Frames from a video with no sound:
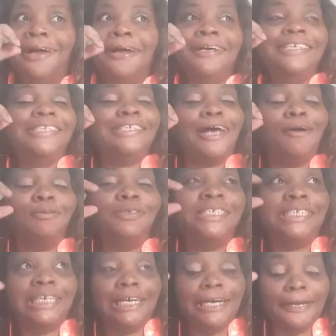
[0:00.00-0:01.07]

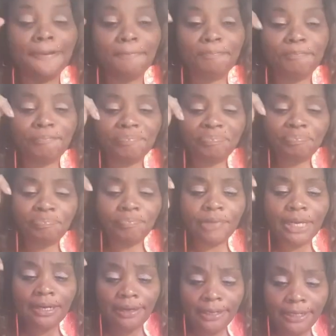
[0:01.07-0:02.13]
Salty.
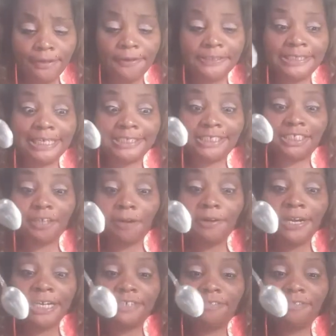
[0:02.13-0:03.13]
You can taste the saltiness